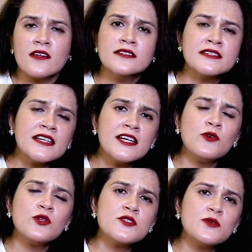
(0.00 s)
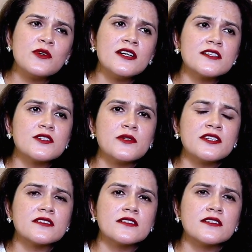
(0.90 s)
then I've also worked
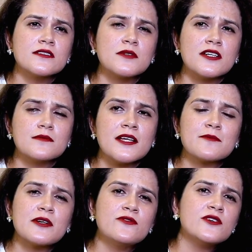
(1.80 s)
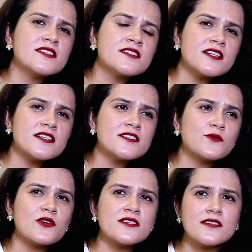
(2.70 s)
with, like my first stint
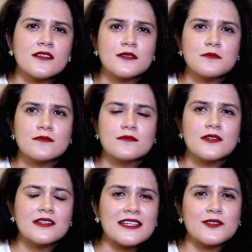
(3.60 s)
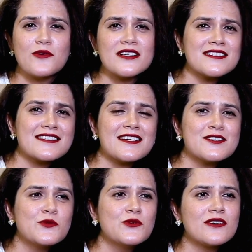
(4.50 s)
was like one
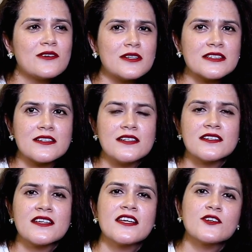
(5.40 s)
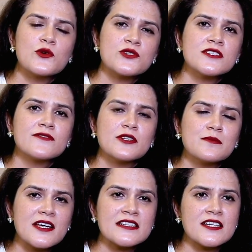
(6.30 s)
schedule on Kane Ghosh's
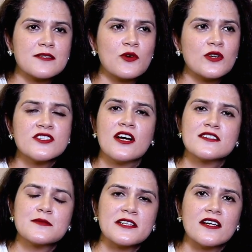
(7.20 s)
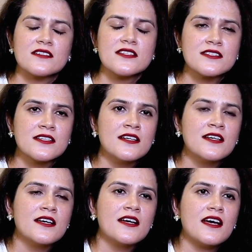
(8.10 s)
film that time called Chance Pe Dance.
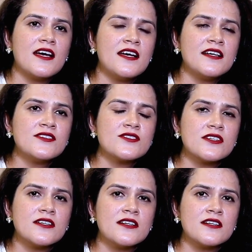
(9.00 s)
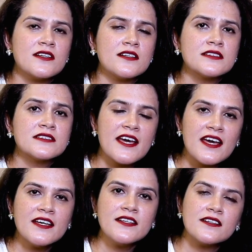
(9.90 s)
And
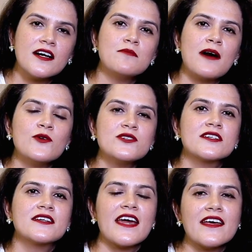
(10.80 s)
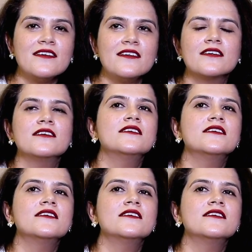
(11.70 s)
there about Ken,